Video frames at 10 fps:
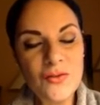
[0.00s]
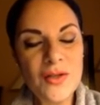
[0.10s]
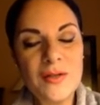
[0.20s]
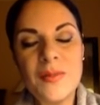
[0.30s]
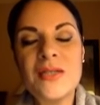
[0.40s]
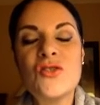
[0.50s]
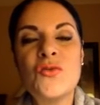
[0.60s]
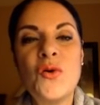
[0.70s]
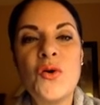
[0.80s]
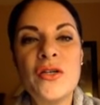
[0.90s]
you very much
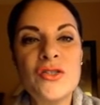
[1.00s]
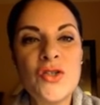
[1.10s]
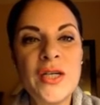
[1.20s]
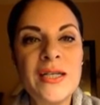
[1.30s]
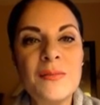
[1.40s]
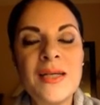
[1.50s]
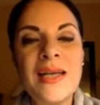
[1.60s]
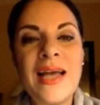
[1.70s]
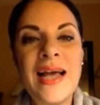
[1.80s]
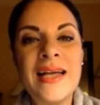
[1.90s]
for joining
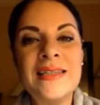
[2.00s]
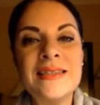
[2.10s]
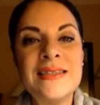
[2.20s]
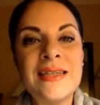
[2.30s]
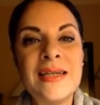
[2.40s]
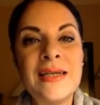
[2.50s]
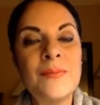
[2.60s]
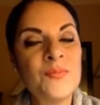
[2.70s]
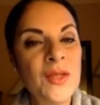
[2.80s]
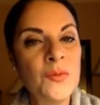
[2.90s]
me, and
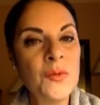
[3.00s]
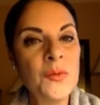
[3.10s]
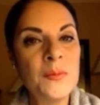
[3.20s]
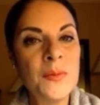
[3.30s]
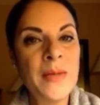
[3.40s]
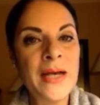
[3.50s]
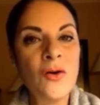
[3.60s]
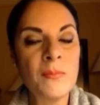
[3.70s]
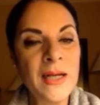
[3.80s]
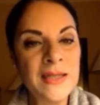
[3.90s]
we will be back
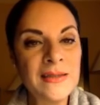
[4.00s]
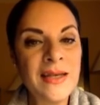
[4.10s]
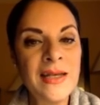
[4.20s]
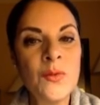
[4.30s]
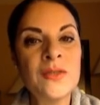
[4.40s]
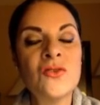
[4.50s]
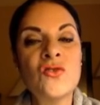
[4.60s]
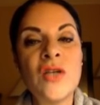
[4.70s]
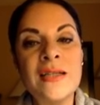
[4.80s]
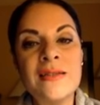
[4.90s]
on Monday with
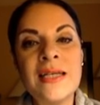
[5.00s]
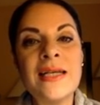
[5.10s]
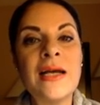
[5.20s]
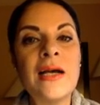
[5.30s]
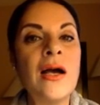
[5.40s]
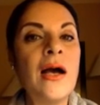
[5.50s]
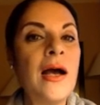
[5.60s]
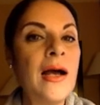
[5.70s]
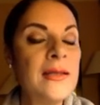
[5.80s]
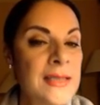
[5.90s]
trading.
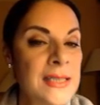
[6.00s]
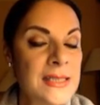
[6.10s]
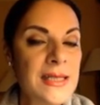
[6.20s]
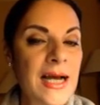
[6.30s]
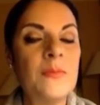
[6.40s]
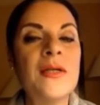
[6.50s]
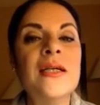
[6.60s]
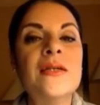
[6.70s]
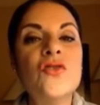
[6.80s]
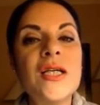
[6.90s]
This time,
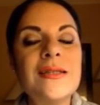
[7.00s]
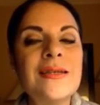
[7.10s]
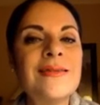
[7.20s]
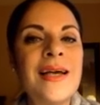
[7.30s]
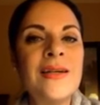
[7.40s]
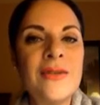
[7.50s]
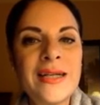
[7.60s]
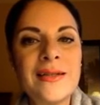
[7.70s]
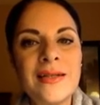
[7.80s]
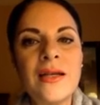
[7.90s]
trading
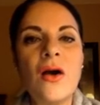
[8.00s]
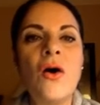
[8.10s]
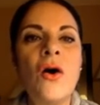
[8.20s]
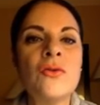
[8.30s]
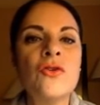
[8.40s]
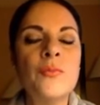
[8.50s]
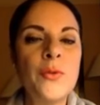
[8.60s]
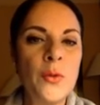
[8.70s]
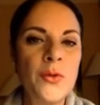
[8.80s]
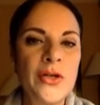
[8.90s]
directly on the
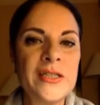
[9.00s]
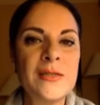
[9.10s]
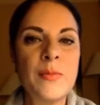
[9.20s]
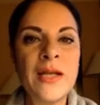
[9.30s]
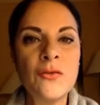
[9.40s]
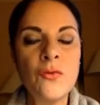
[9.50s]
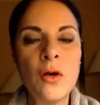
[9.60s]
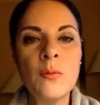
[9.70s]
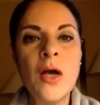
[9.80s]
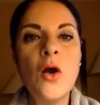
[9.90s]
broker's platform,